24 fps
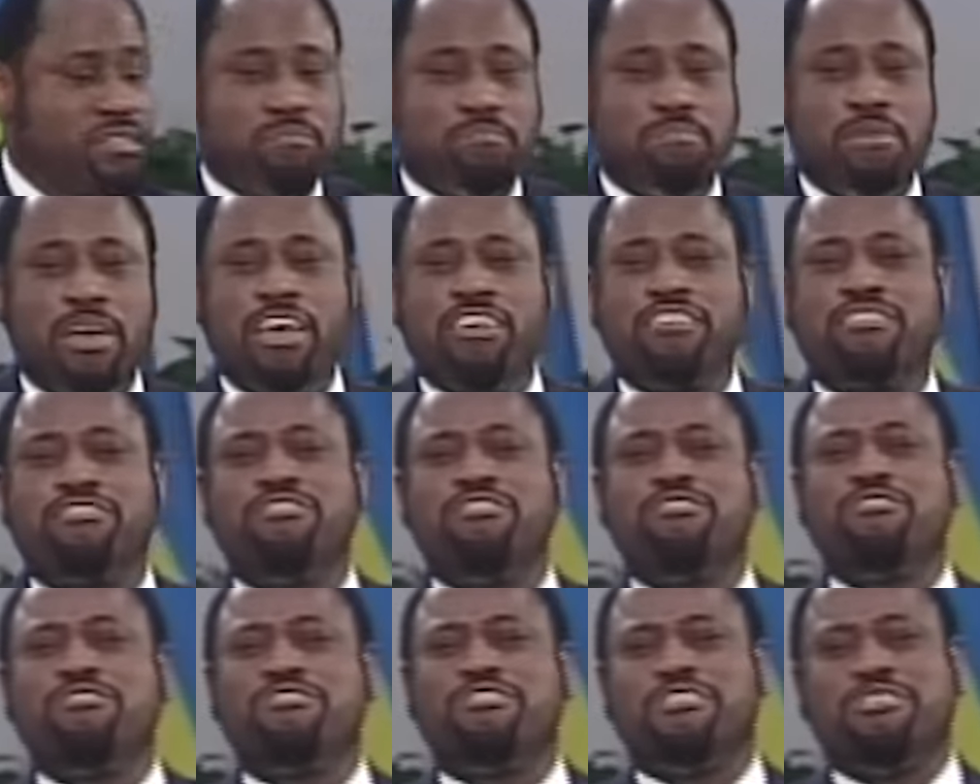Best
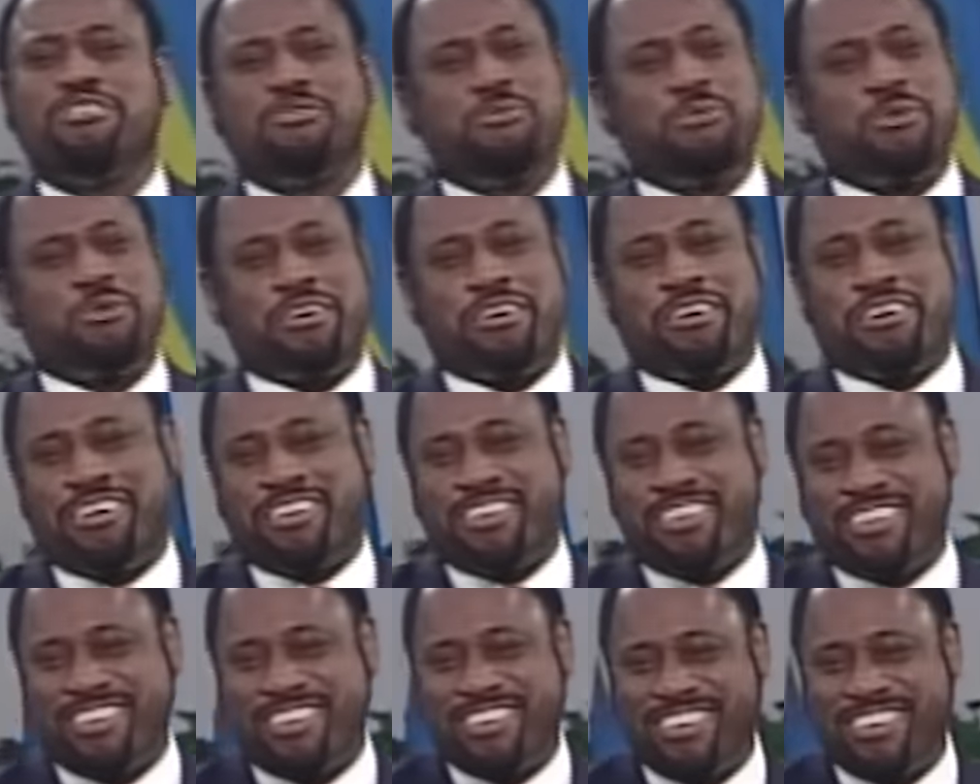news in the world
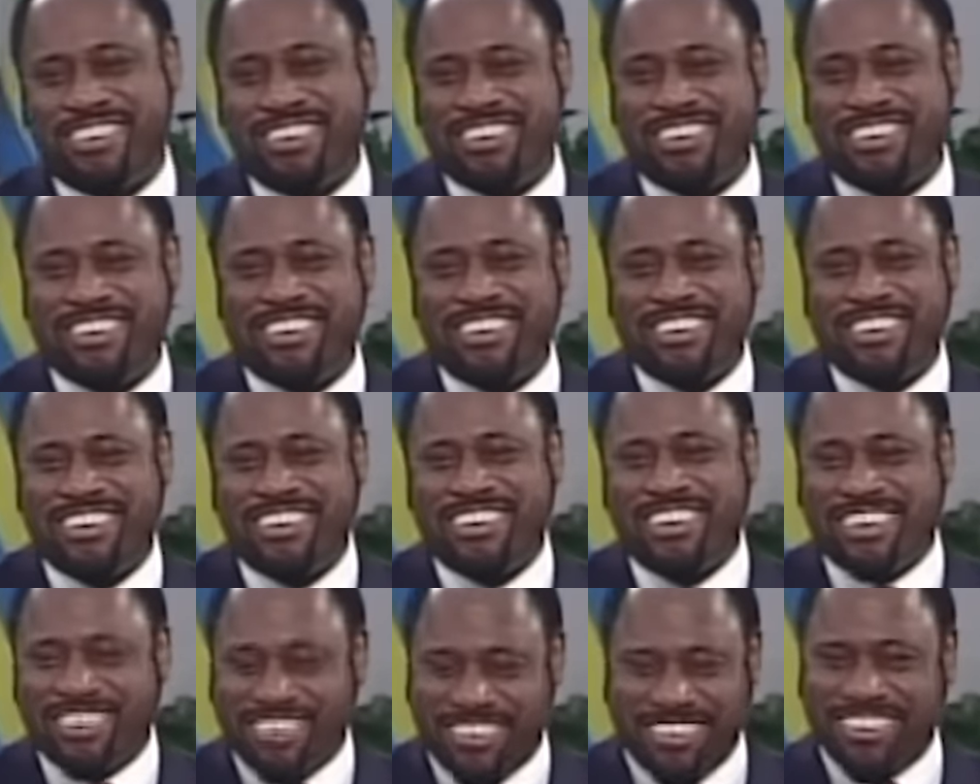
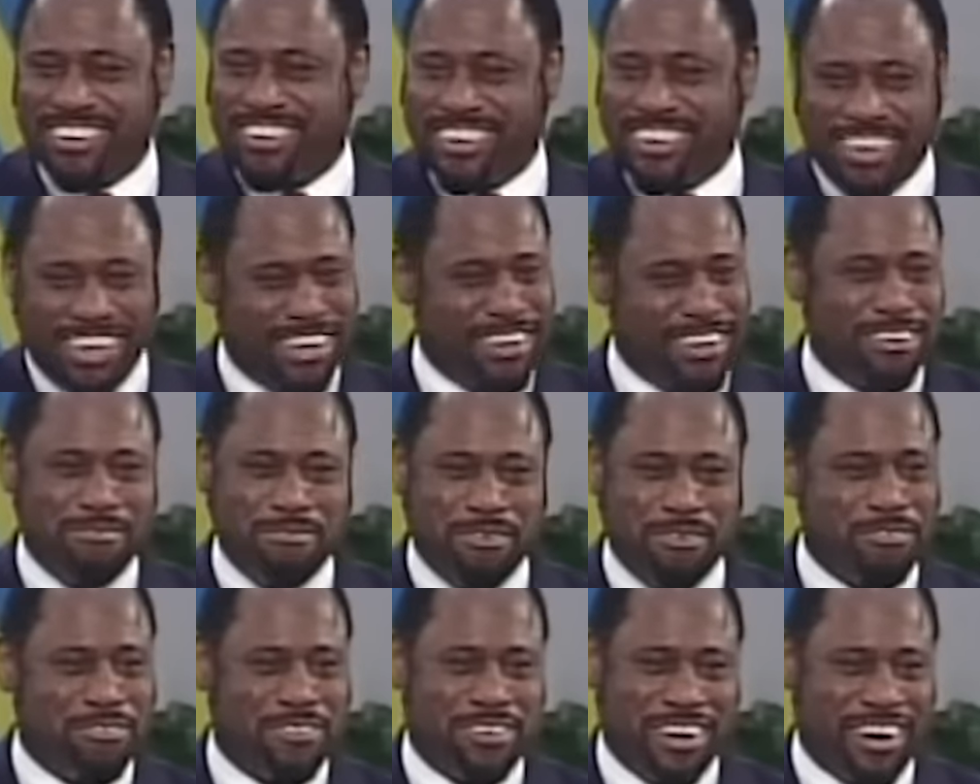is the kingdom
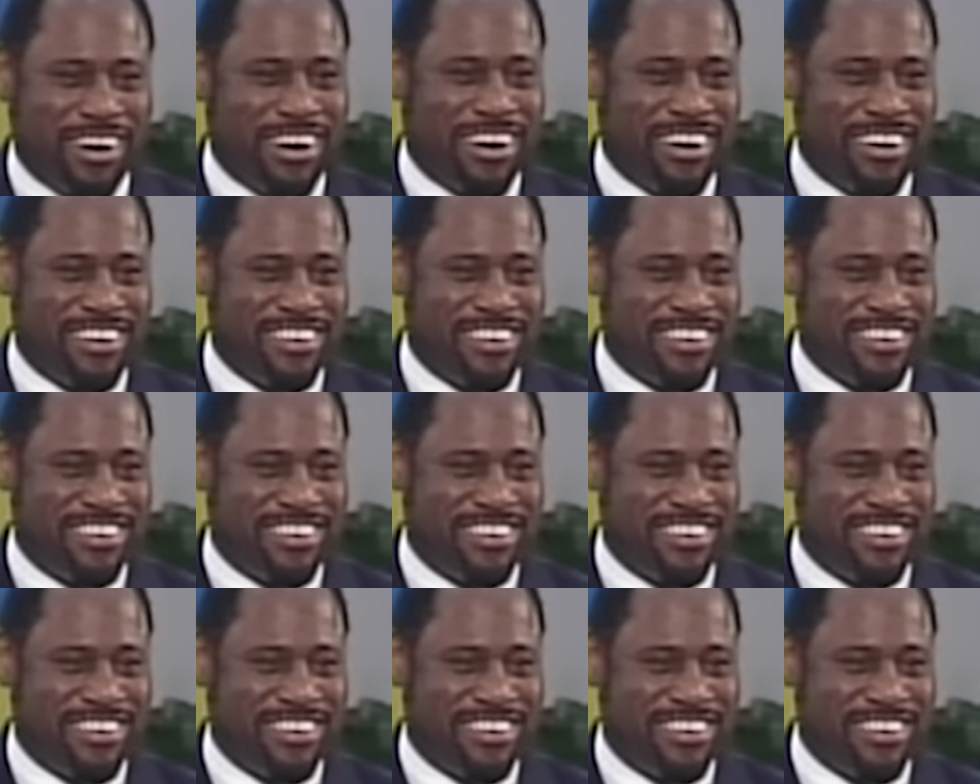of God.